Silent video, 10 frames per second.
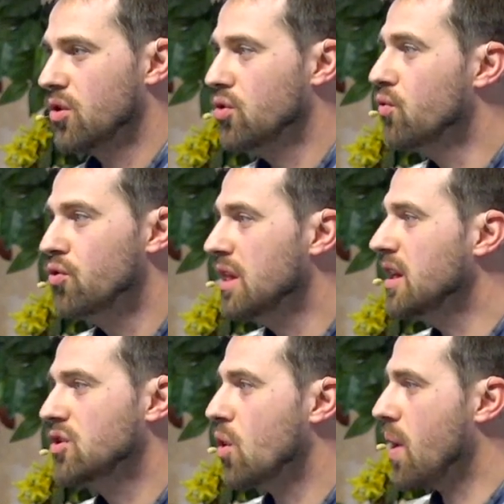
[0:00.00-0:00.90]
You
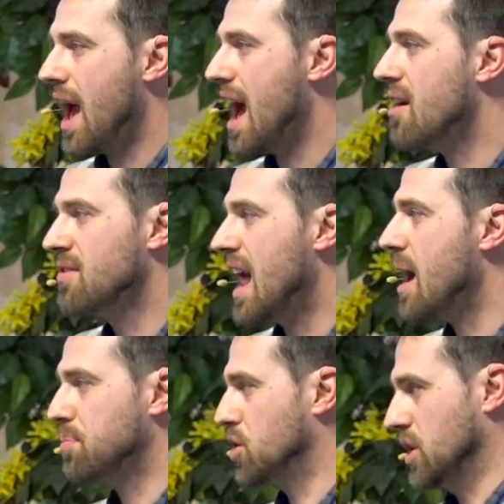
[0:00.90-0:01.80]
really don't have an
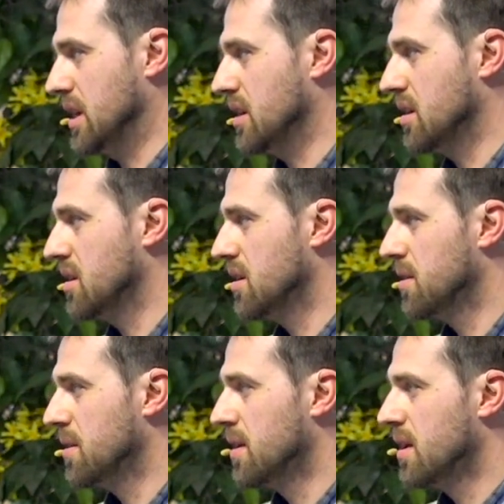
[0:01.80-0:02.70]
option.
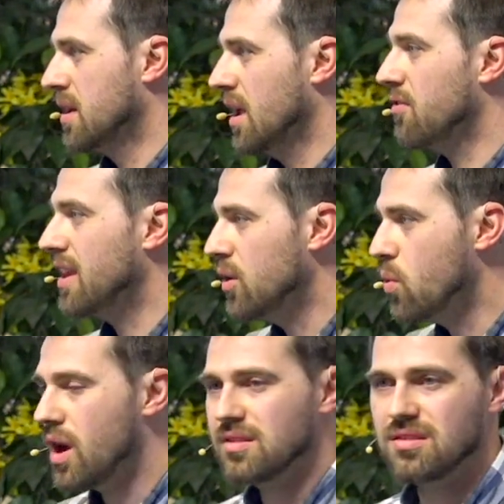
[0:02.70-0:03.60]
If he
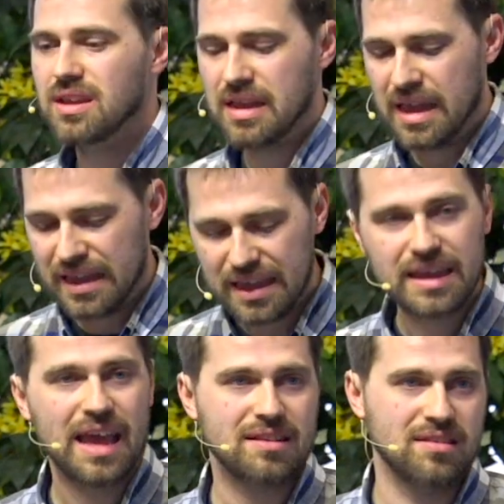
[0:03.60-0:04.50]
wants it,
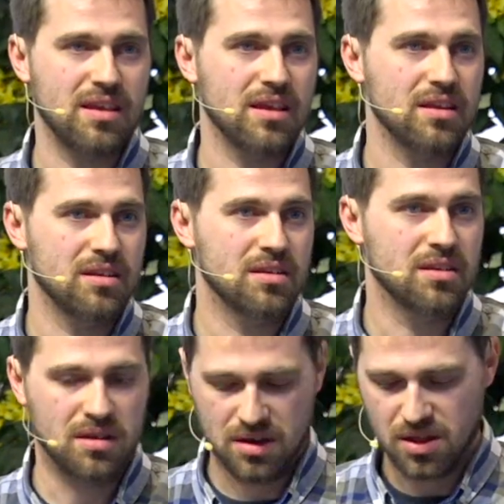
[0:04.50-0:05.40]
he gets it.
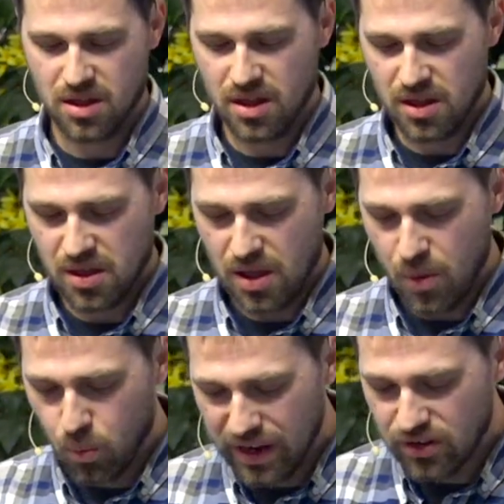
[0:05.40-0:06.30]

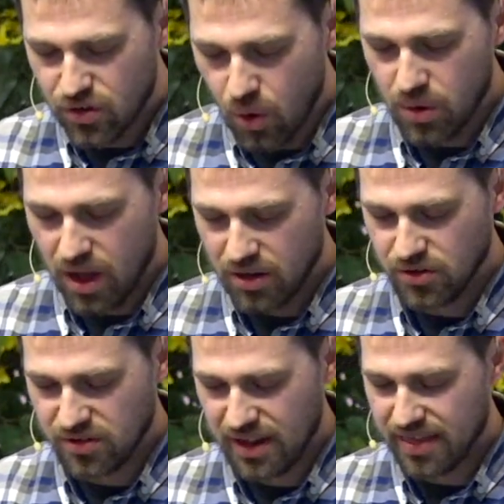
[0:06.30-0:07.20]
And we don't
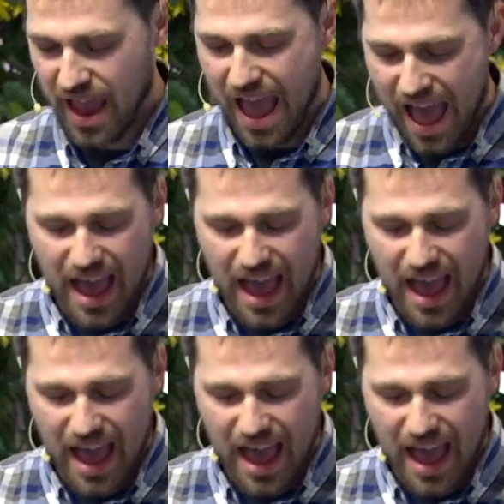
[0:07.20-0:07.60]
understand that.